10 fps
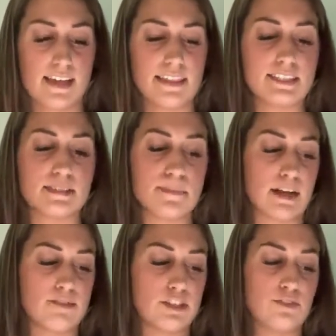This
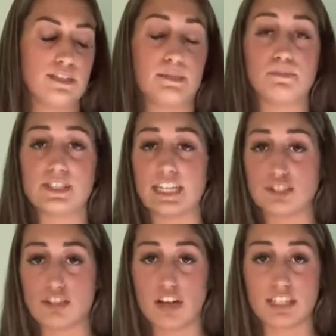amount included
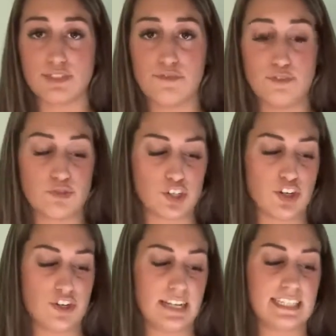potential loss of future
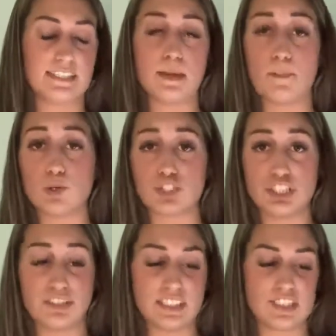earnings,
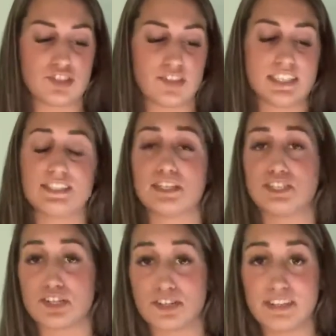emotional distress,
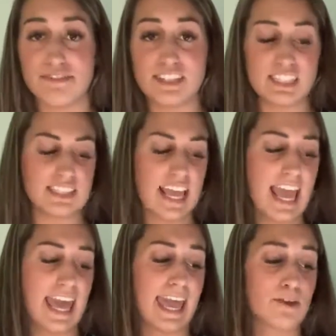attorney fees,
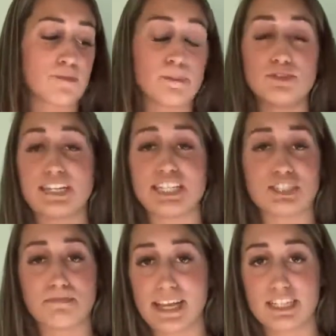and
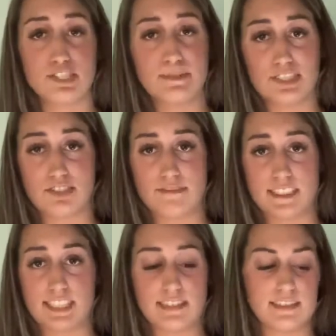reputation management
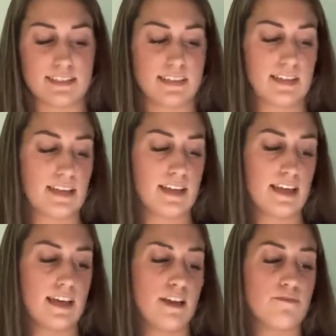services.
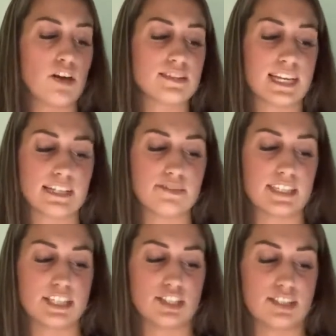False
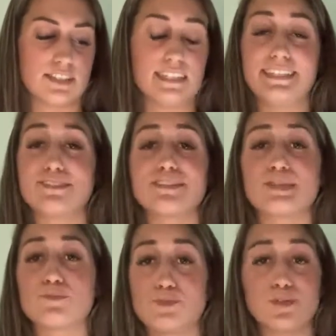accusations can
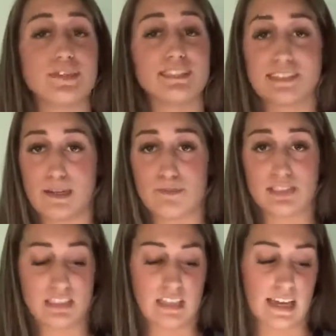nearly ruin
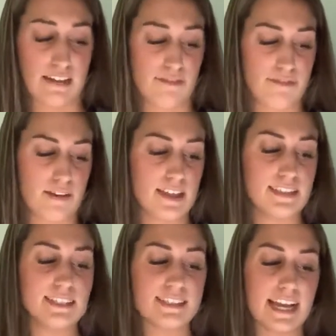someone's life.
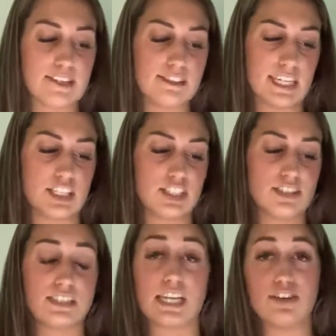These
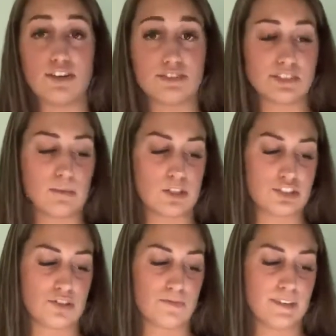accusations can hurt
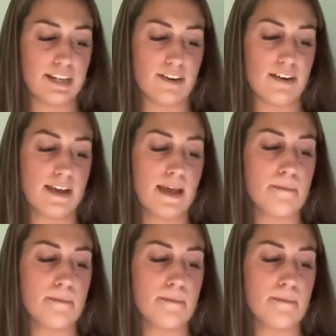someone's career.